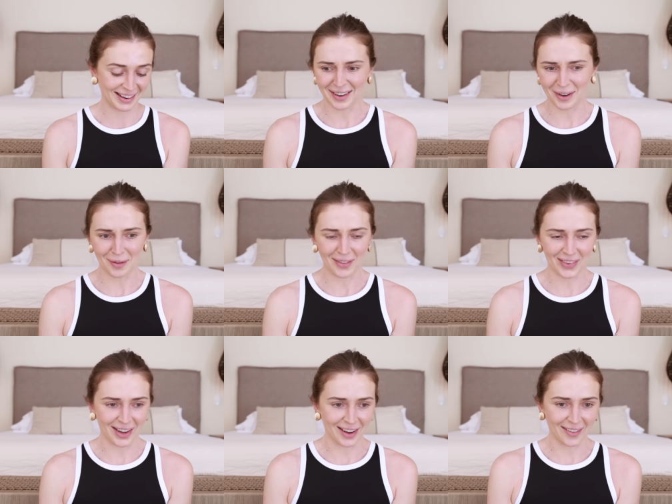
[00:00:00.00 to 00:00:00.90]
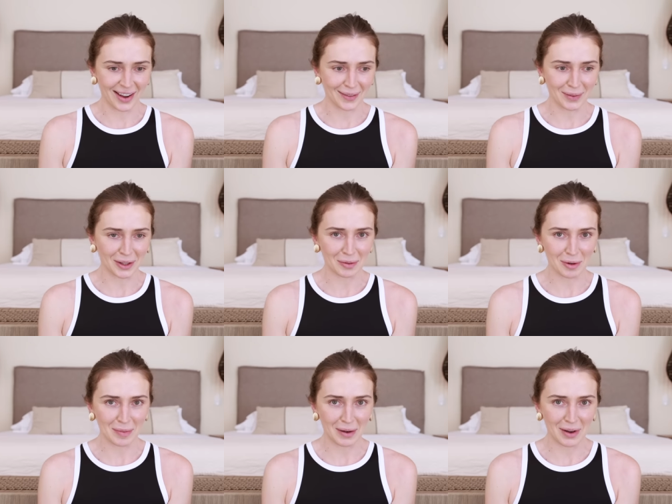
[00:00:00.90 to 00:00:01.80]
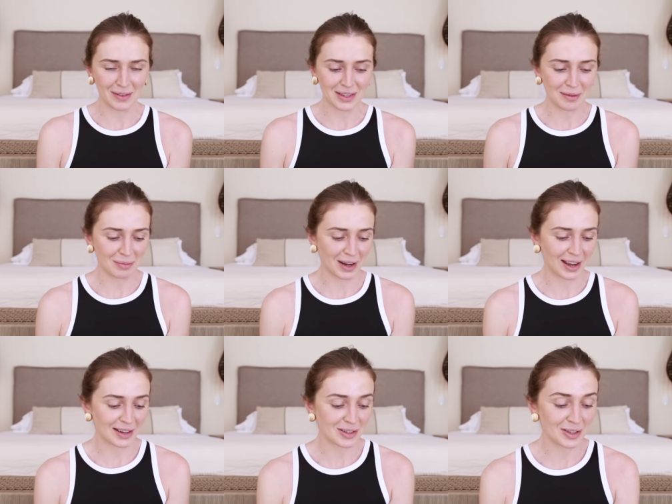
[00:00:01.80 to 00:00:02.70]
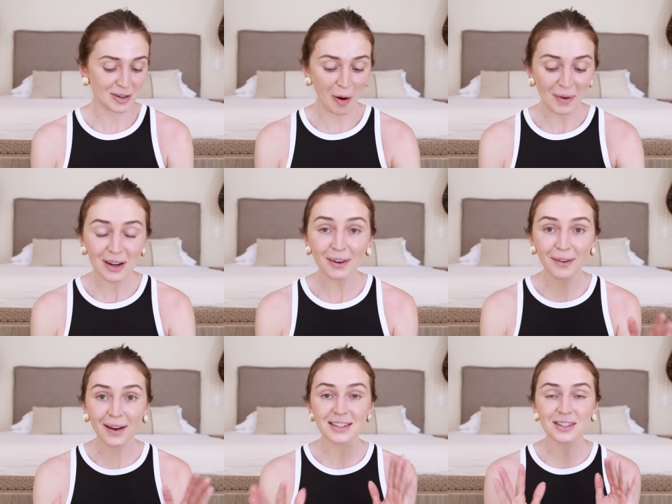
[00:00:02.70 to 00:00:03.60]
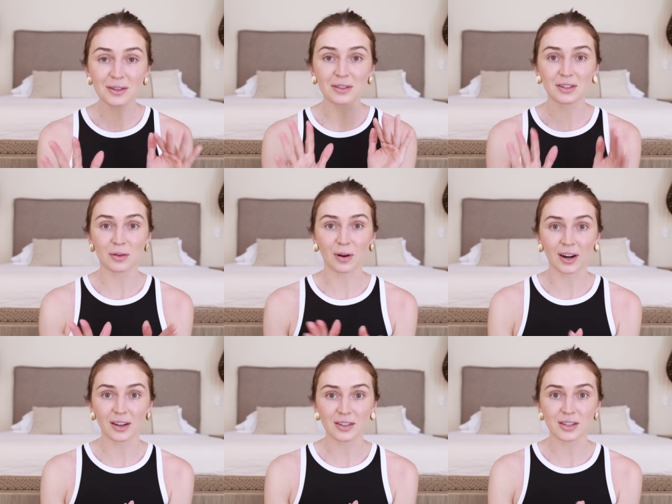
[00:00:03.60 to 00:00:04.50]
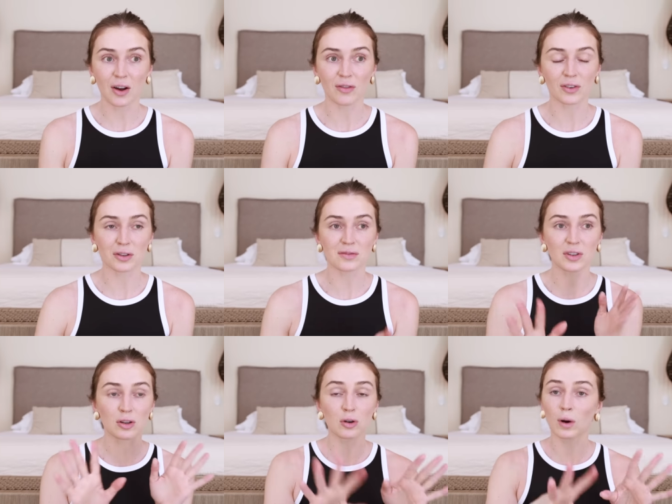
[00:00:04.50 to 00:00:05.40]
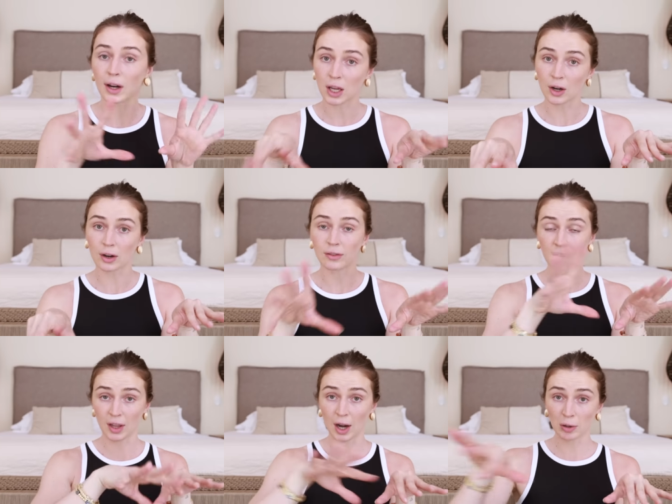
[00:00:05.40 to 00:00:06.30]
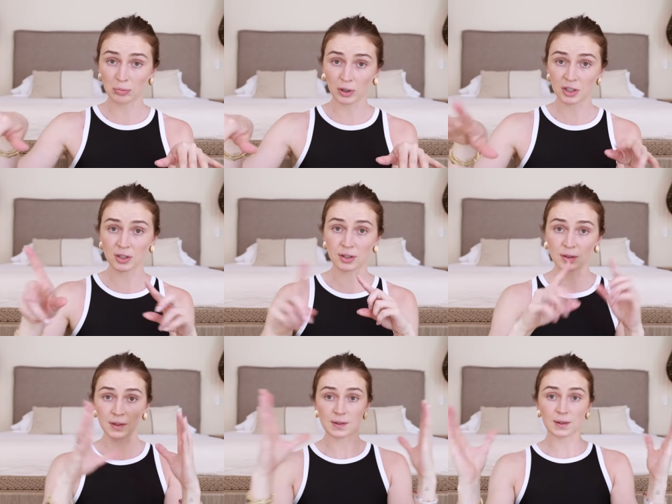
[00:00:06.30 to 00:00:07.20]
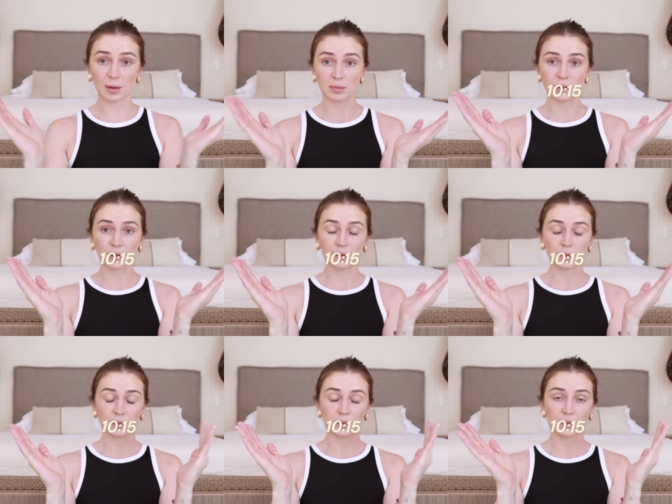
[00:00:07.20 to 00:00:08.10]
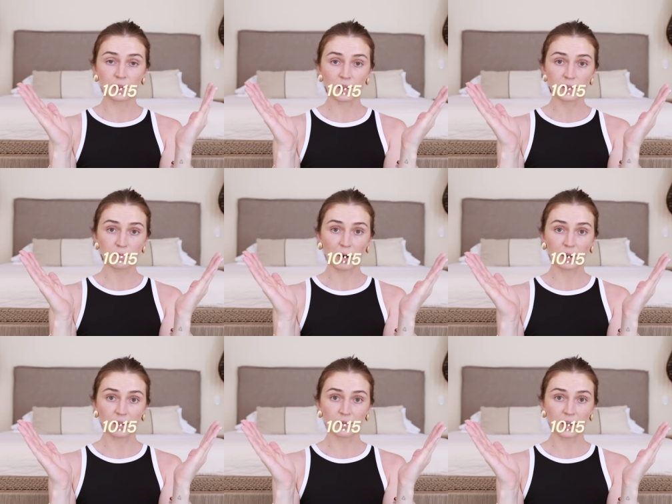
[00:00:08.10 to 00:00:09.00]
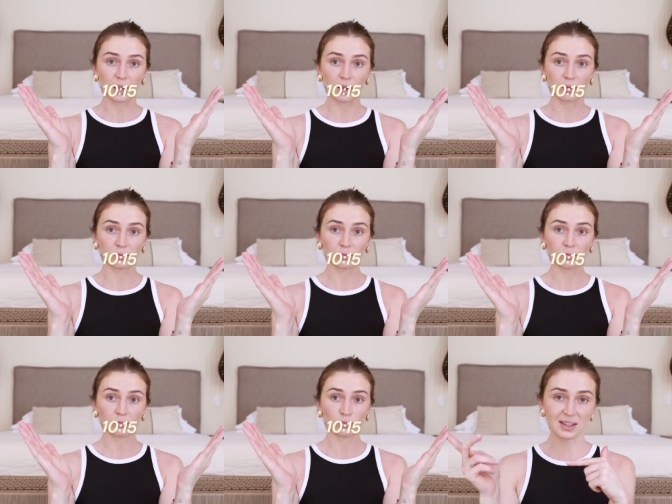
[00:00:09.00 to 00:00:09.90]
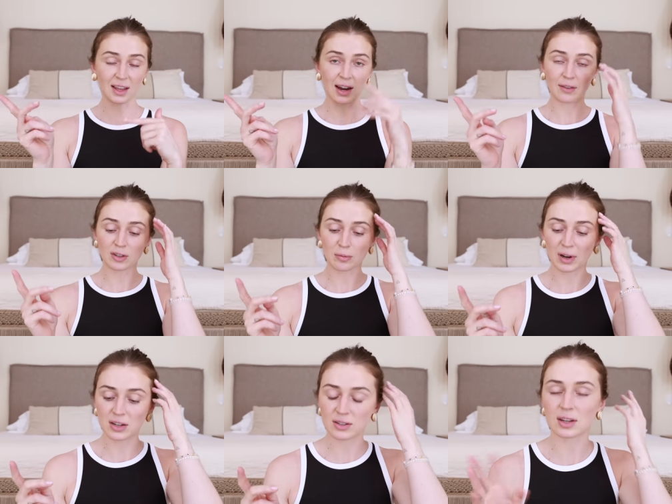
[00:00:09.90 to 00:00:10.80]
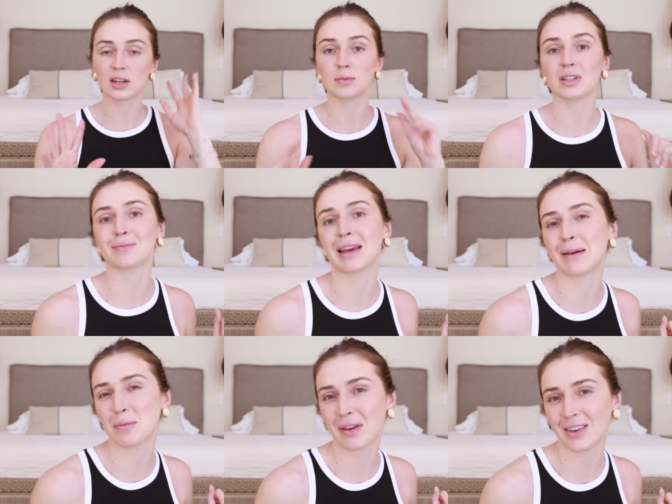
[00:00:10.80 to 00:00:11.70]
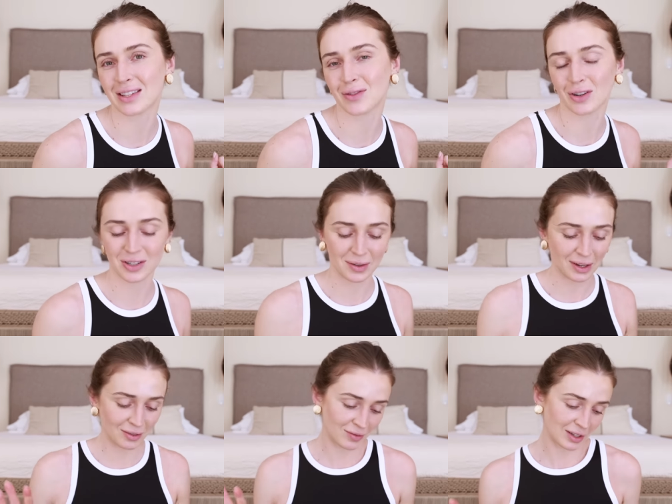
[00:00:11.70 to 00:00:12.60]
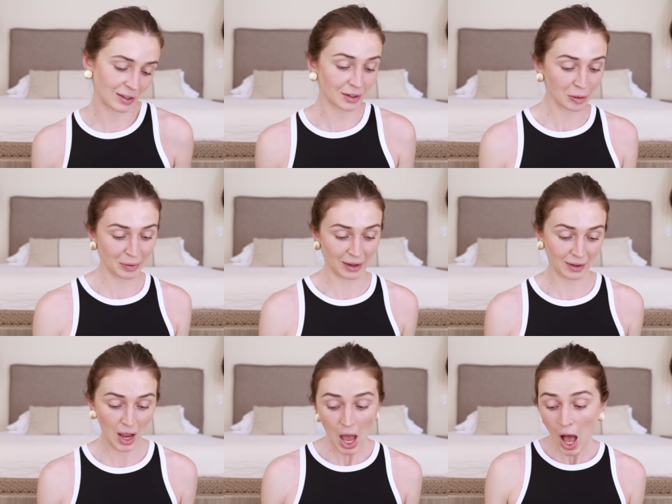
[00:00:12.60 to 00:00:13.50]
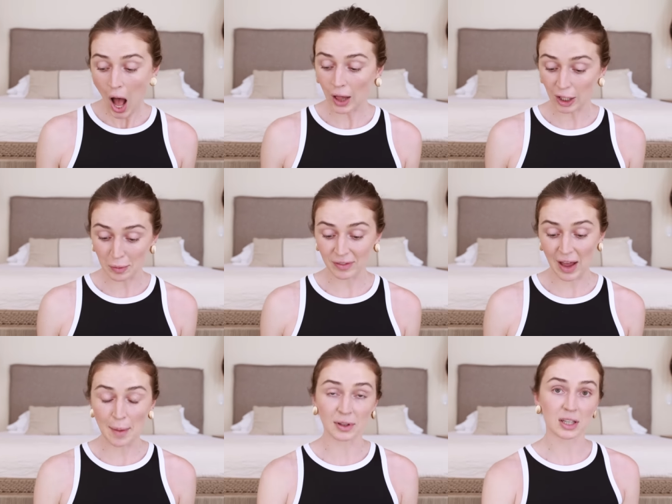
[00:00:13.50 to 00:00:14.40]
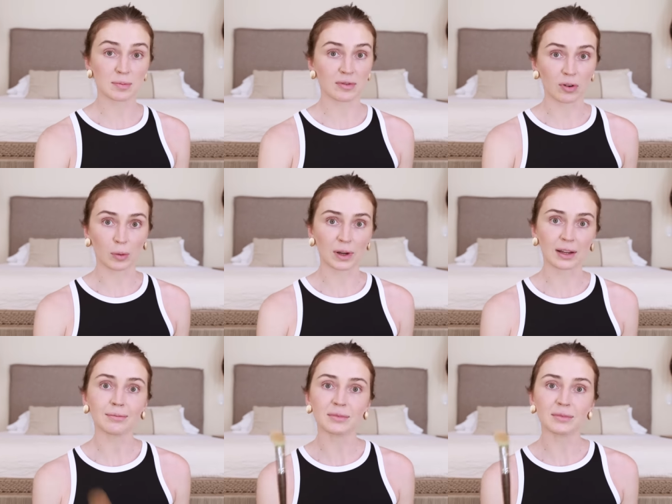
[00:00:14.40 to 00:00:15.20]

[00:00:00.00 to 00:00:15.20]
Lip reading: I don't know what video I had my little mermaid waves in, but I had so many requests to do a tutorial. So for those of you who are here for the hair portion, you can skip to this part of the video and we'll get to that after, but I just needed to put some makeup on my face first so I could feel a little bit fabulous before we